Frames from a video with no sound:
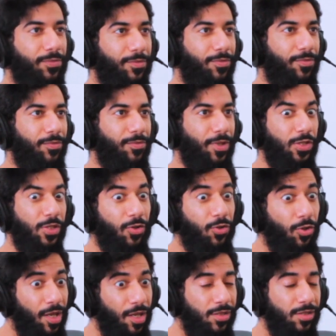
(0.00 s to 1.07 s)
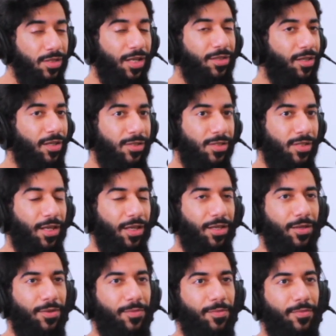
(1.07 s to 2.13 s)
Yeah. Because crazy ideas, yahi.
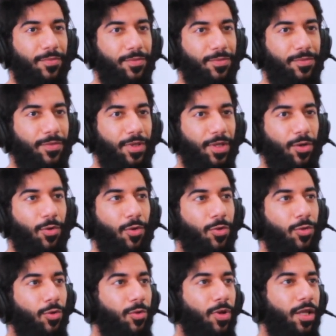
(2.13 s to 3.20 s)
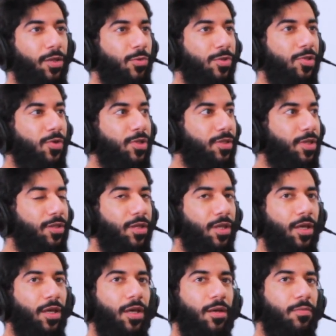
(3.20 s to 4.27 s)
Mm. Or the Quran was written
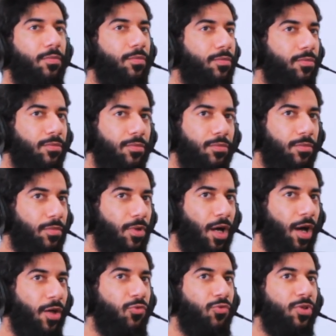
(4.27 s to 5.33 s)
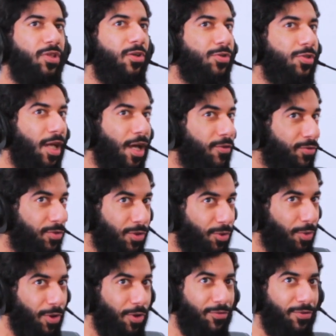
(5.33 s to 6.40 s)
a hundred years after the
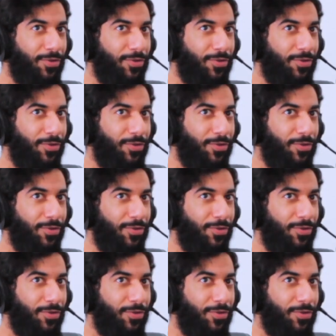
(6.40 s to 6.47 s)
Prophet.